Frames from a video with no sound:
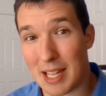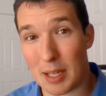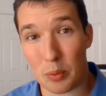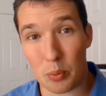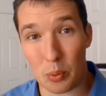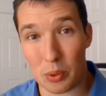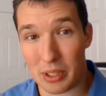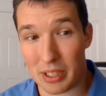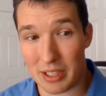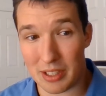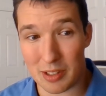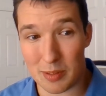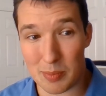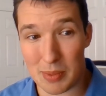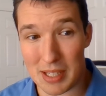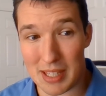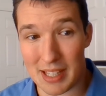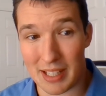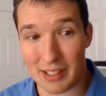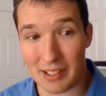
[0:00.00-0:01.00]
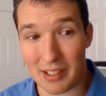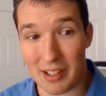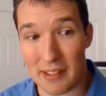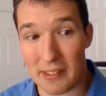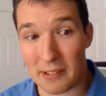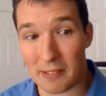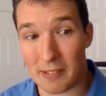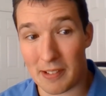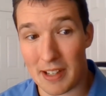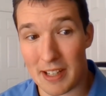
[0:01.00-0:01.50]
that wouldn't be there
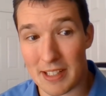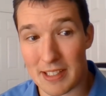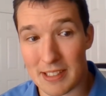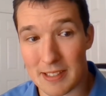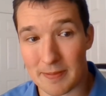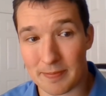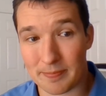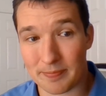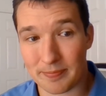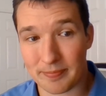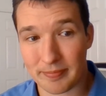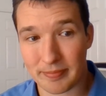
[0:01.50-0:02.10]
otherwise.